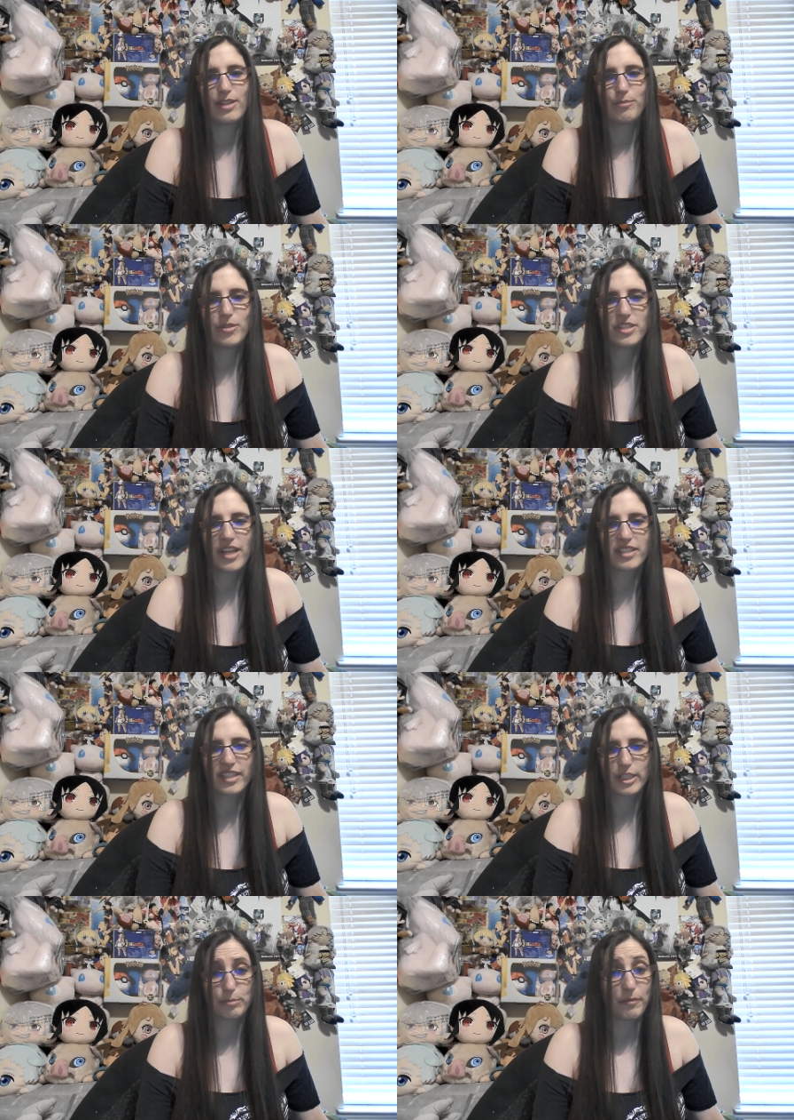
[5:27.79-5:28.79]
We'll talk
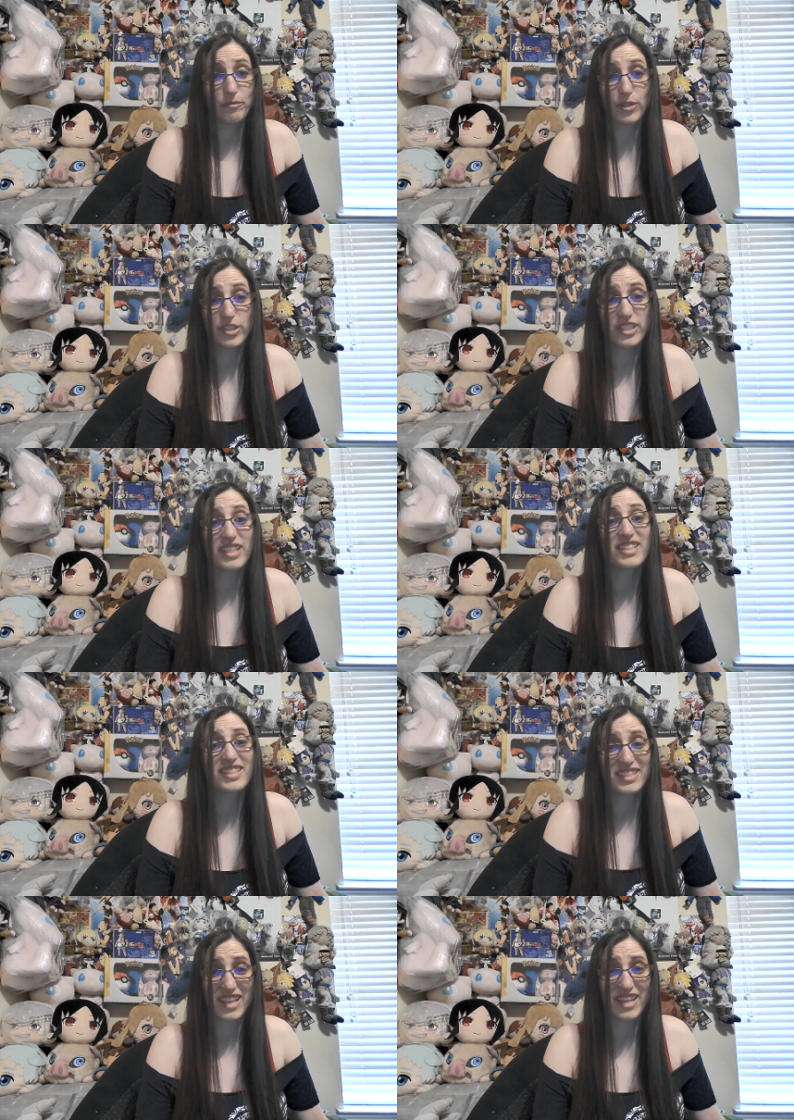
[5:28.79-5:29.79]
later, but first,
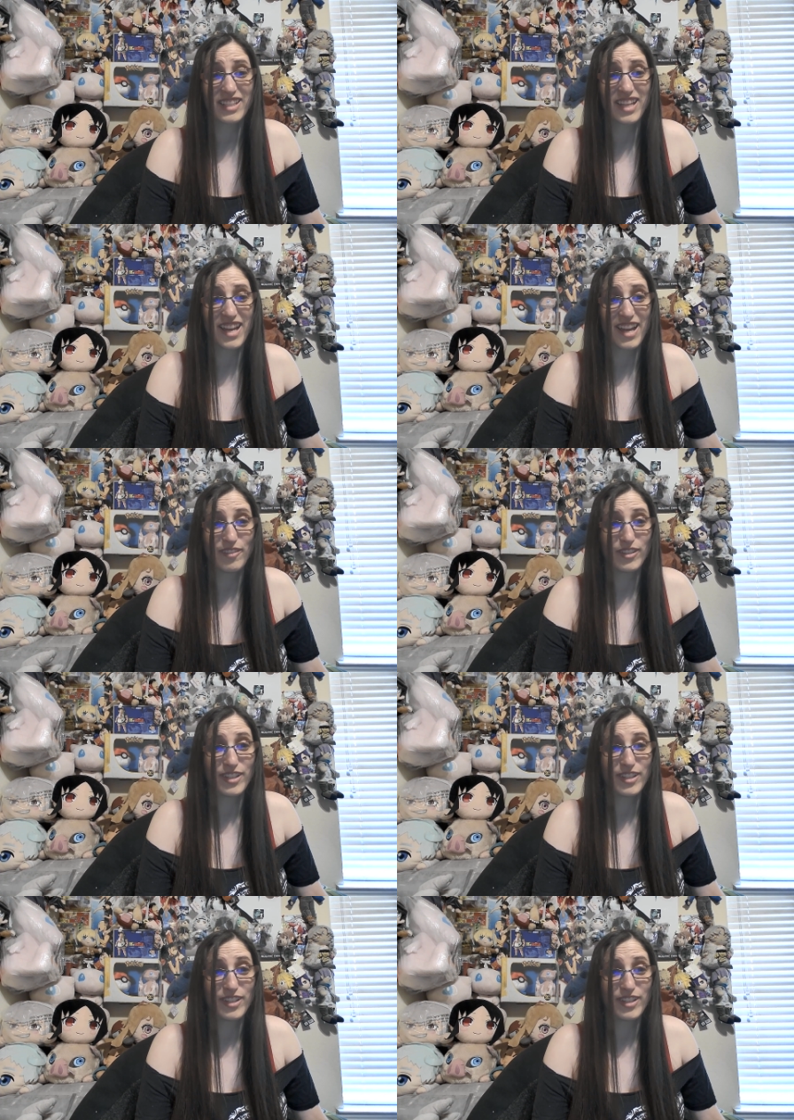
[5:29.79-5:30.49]
stay alive.